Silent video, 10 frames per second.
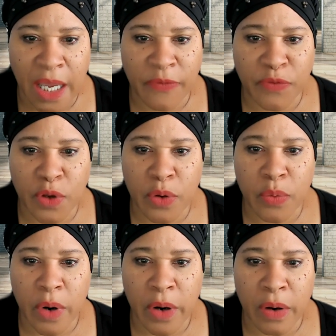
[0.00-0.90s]
If I
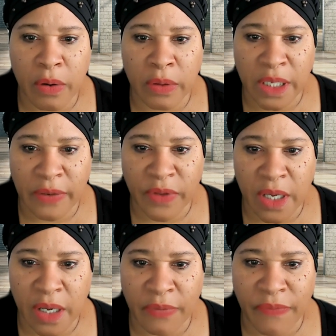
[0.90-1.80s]
were
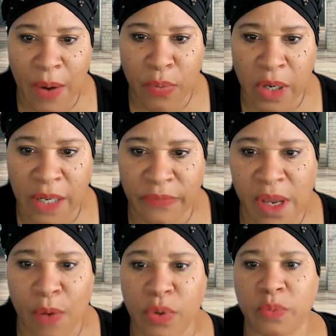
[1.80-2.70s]
Olivia,
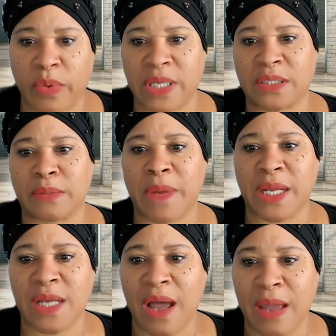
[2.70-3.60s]
I wouldn't waste
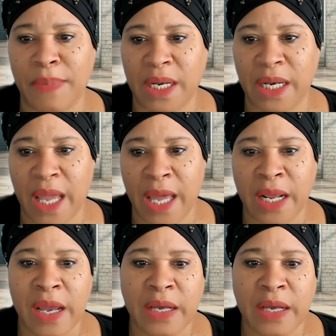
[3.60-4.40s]
my time on that.